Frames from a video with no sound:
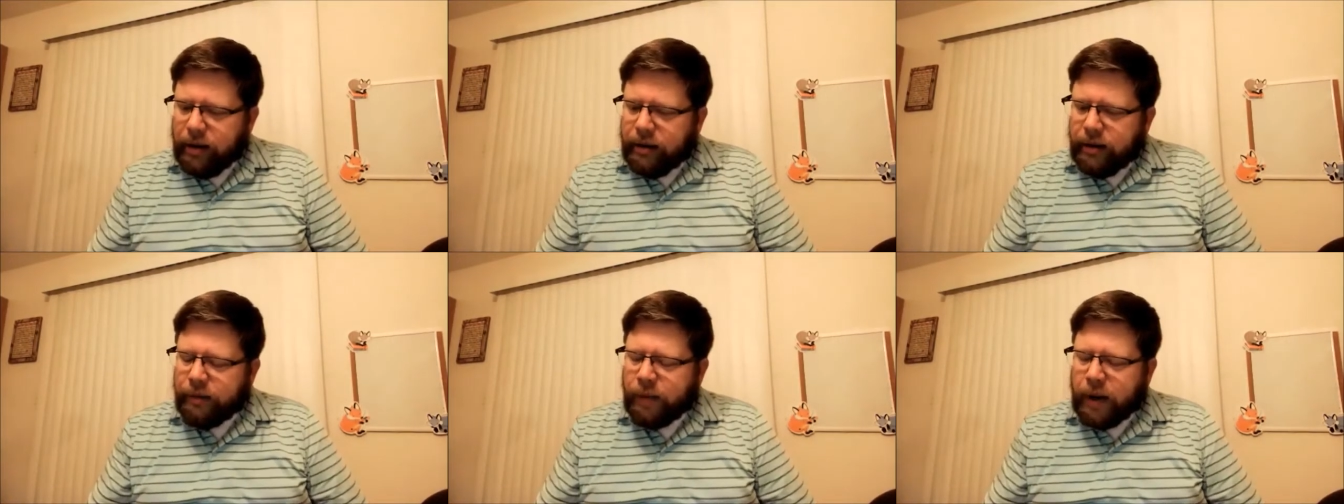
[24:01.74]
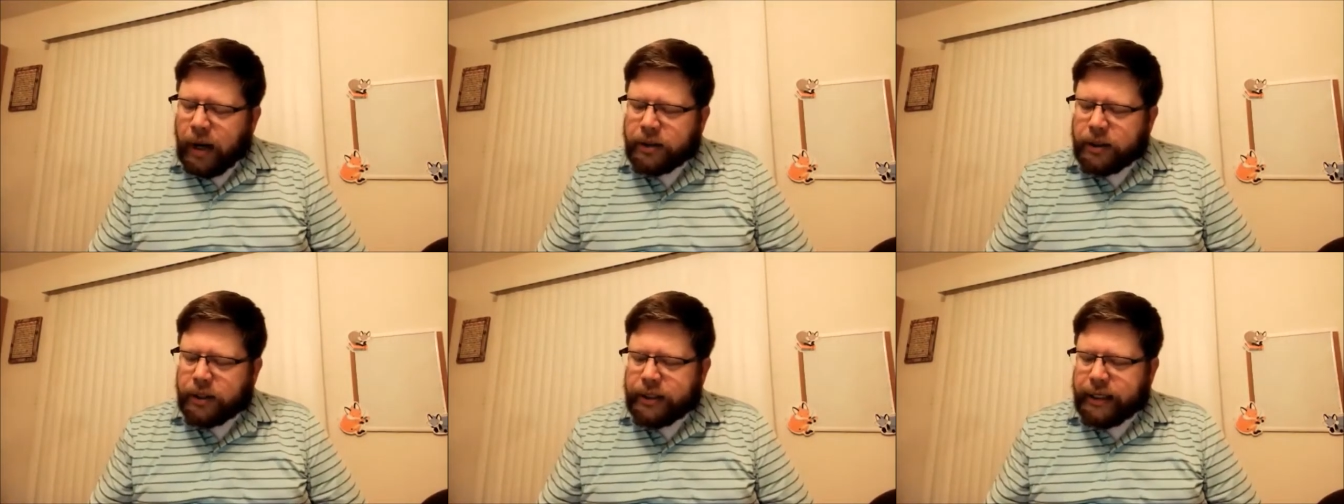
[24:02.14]
Then we
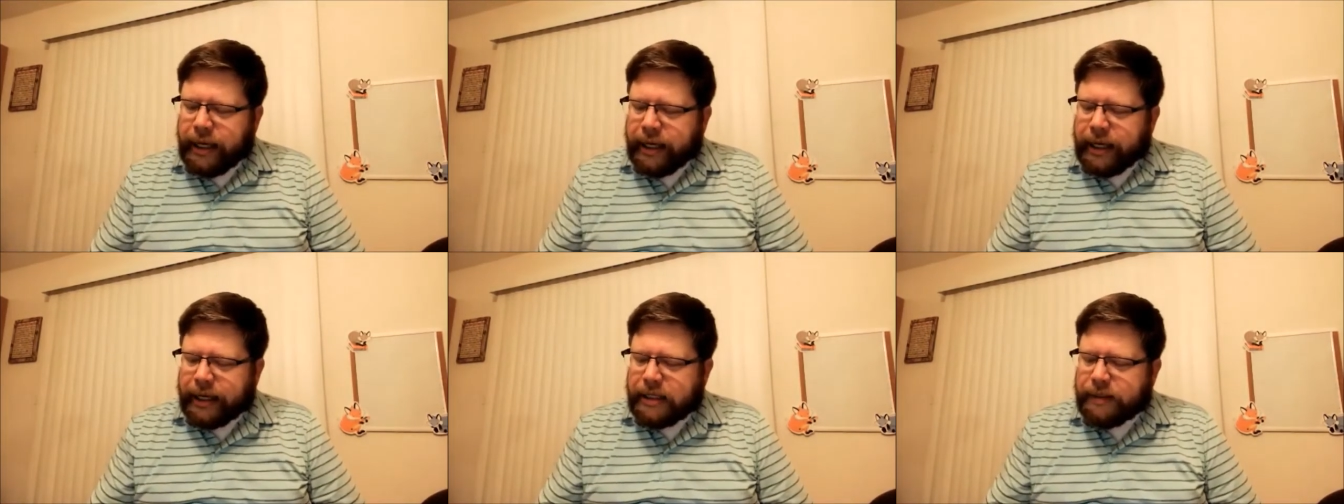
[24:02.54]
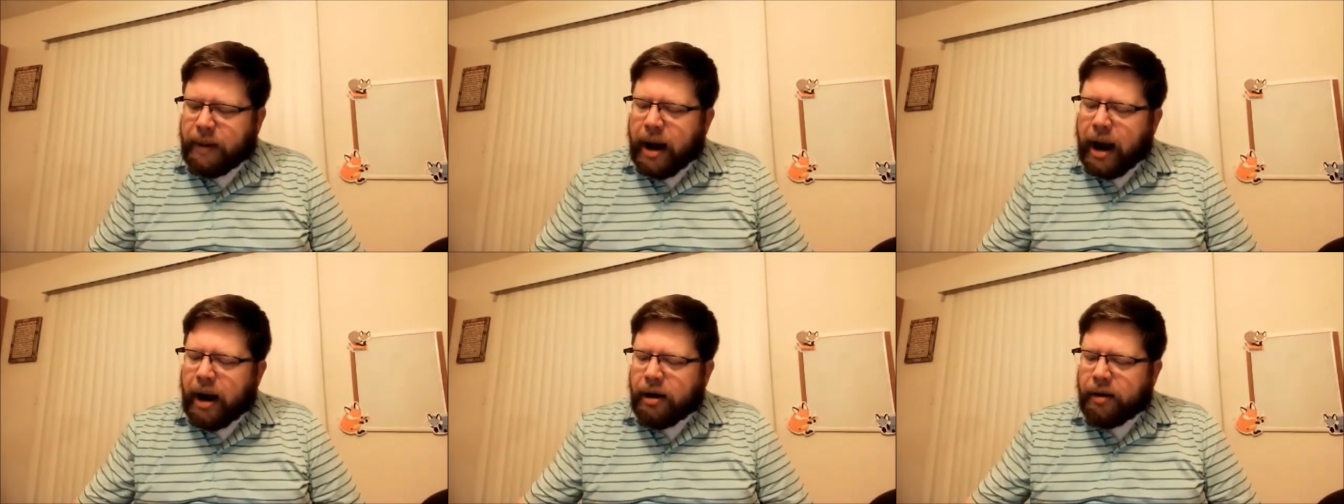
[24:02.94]
also see an
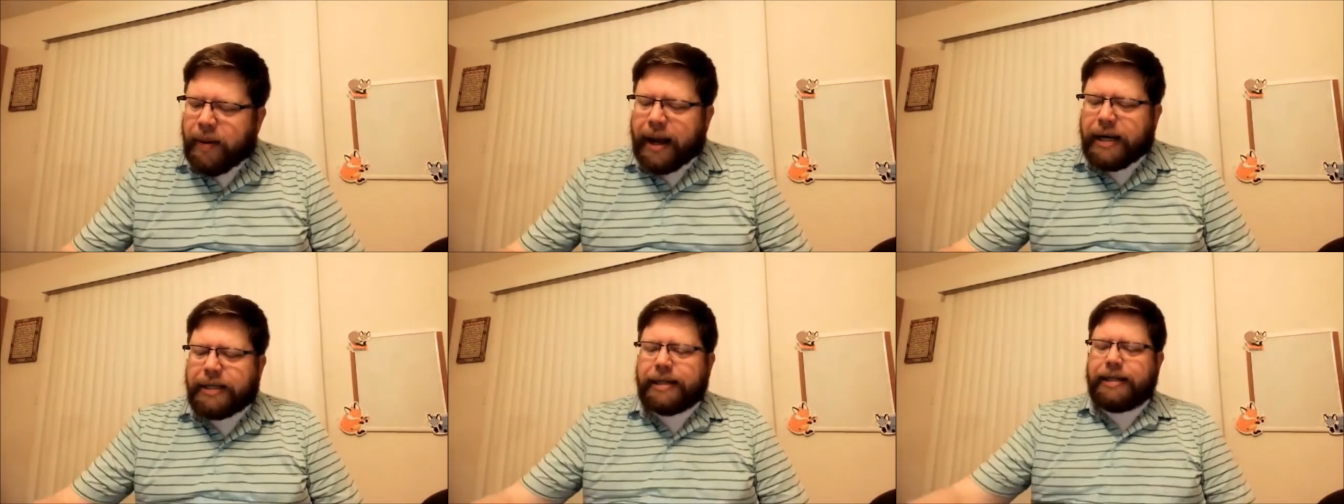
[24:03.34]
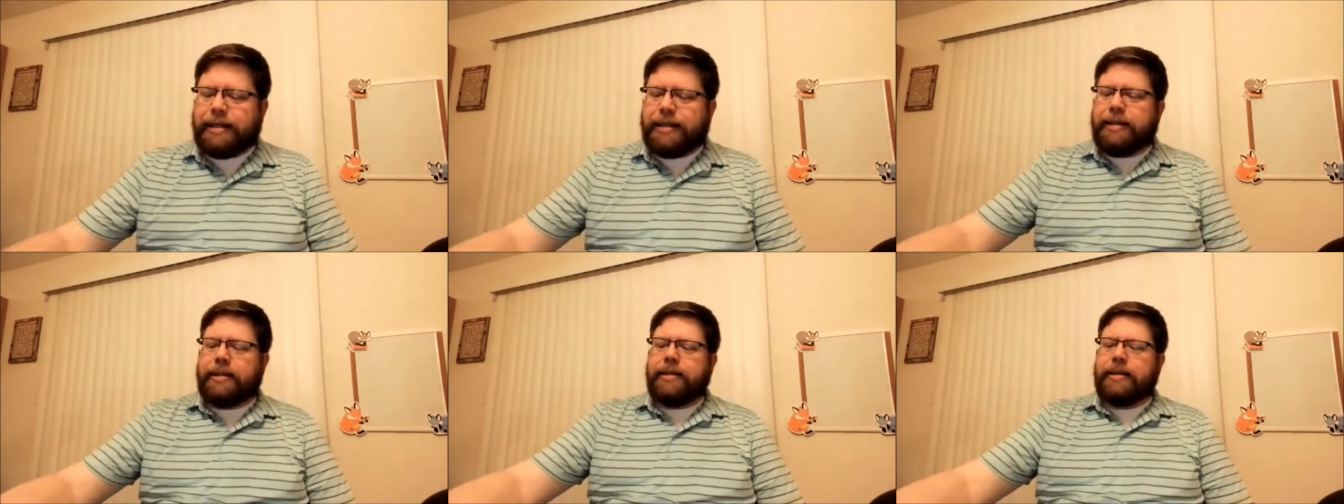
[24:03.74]
expired
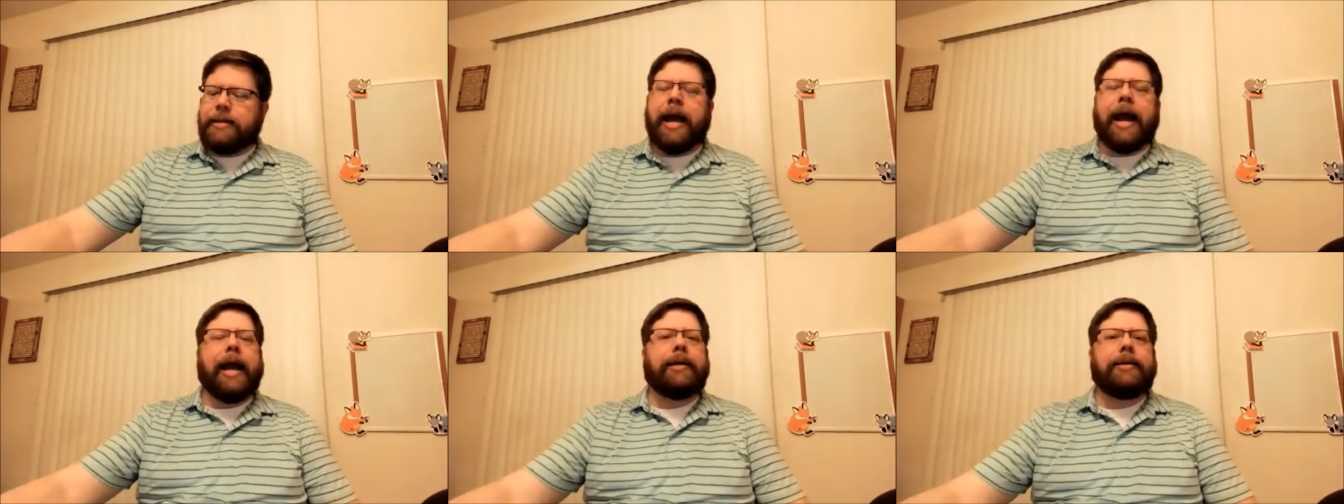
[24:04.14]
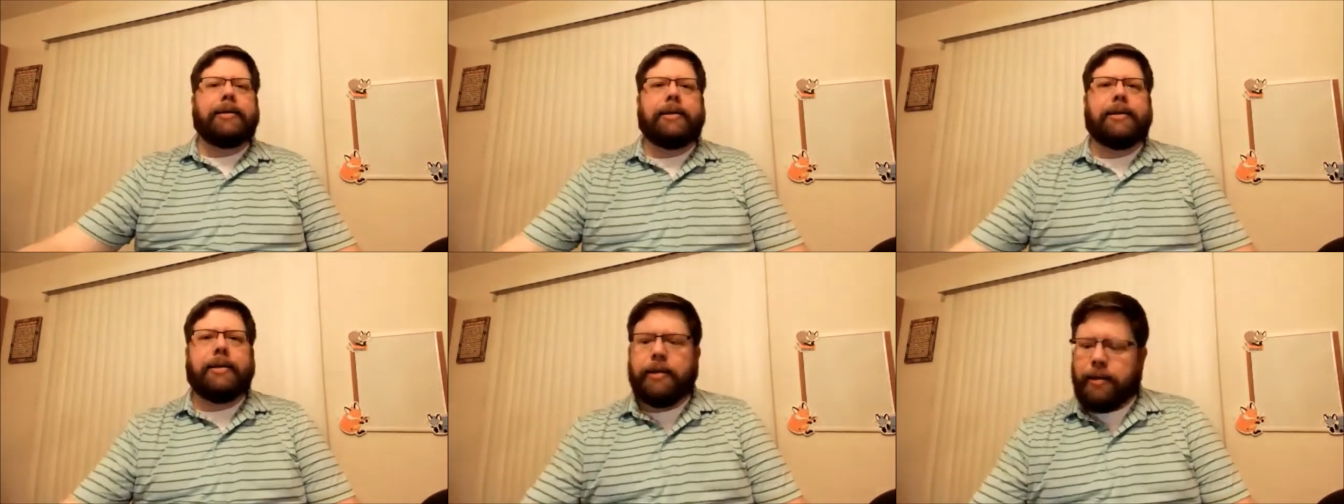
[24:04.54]
patience next.